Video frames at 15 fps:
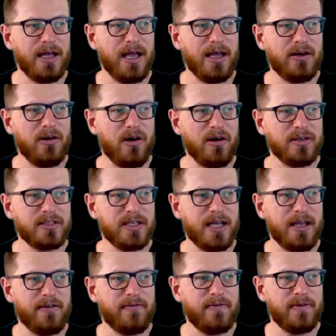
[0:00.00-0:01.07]

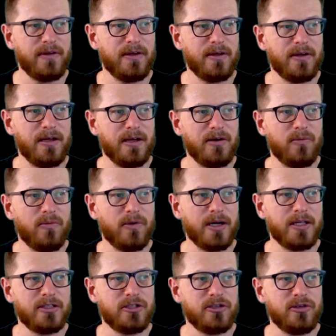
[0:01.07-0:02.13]
in
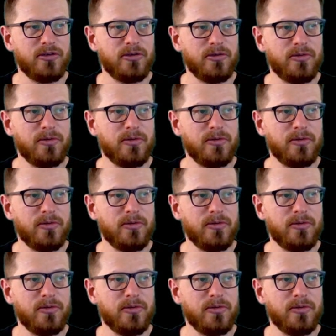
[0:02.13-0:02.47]
order to